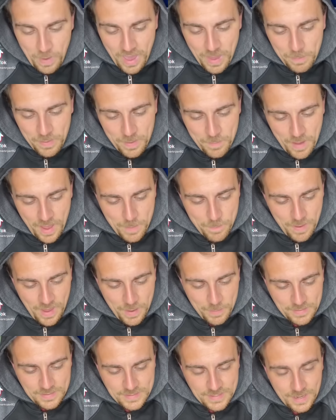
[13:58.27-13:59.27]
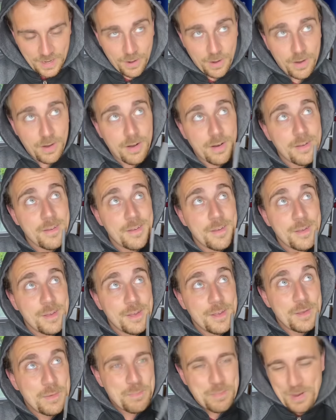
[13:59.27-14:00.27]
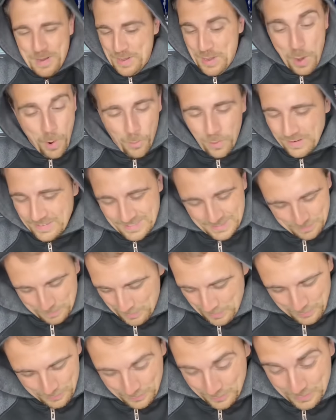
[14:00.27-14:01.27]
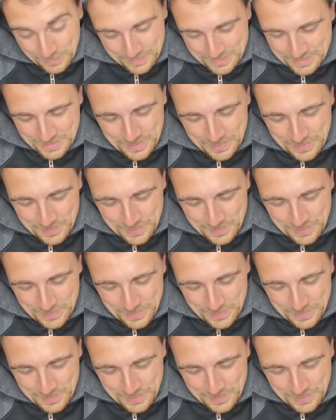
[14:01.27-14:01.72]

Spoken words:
be my babysitter, but no one's as beautiful as you.